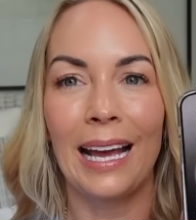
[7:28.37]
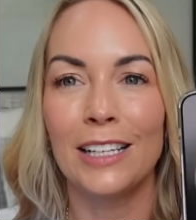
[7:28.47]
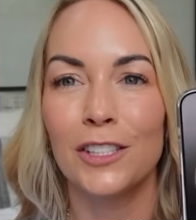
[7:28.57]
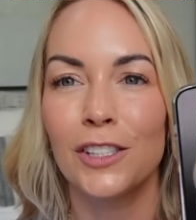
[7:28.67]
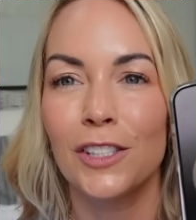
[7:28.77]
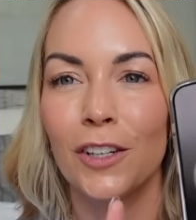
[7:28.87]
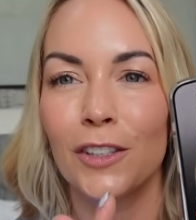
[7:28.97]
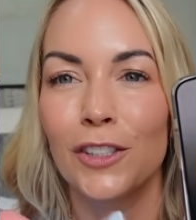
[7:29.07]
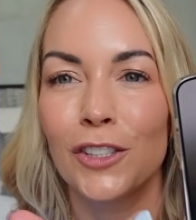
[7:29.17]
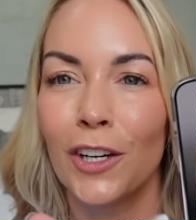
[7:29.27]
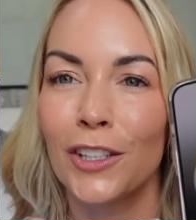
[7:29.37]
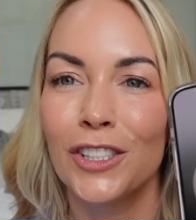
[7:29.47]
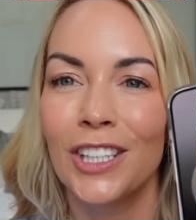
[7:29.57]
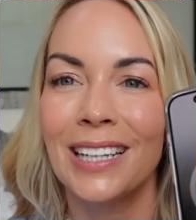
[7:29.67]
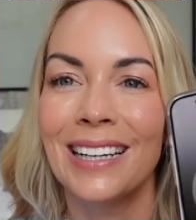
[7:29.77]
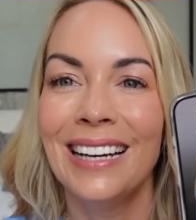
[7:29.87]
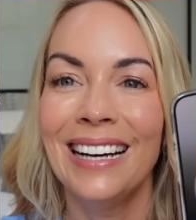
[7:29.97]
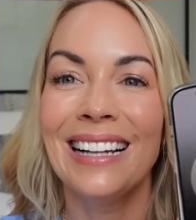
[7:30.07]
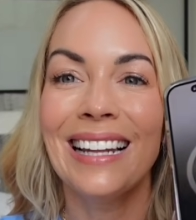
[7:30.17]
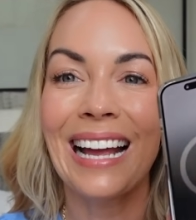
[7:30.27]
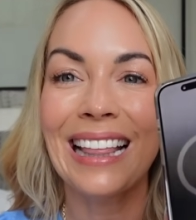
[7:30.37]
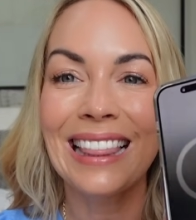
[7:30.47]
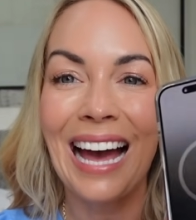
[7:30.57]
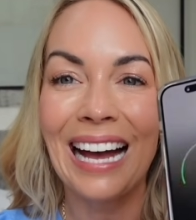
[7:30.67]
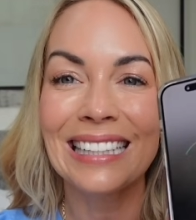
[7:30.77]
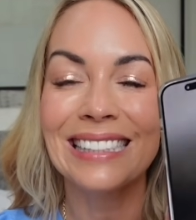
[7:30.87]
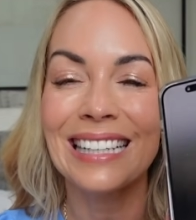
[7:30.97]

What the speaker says: and it just starts charging like that.